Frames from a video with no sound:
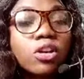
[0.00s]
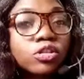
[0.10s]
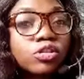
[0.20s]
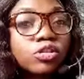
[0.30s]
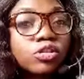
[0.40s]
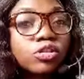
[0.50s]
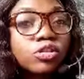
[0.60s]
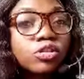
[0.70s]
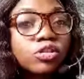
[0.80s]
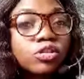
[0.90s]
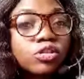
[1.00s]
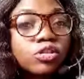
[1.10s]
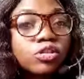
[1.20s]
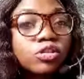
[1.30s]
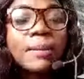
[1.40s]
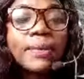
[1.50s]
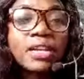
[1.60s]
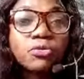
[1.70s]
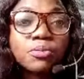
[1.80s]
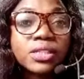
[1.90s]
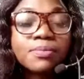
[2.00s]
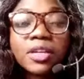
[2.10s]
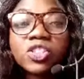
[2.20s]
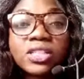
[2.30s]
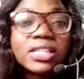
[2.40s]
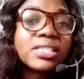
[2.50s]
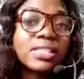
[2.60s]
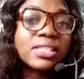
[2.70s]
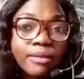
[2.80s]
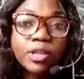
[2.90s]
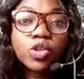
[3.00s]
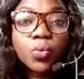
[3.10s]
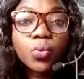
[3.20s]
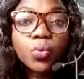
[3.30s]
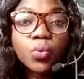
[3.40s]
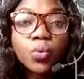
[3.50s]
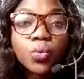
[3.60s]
brands on social media platforms, especially Instagram, Twitter.